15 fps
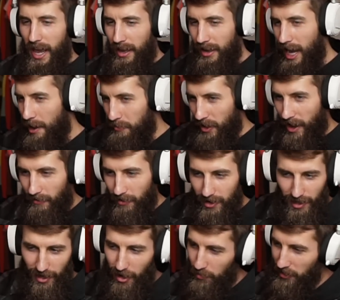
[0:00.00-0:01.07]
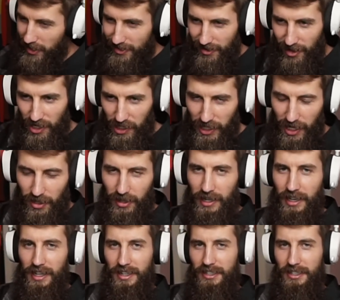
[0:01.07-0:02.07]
A, copy everything. I'll place it all down.